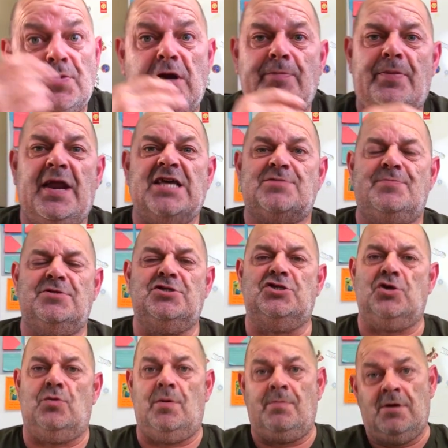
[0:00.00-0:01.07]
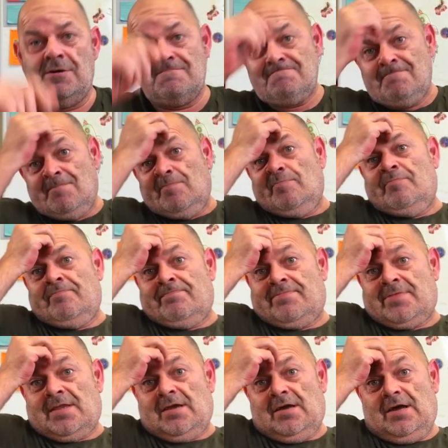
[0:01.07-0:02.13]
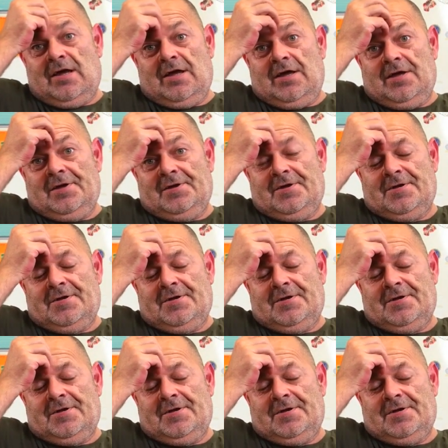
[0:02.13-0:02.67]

people ask me to do them. I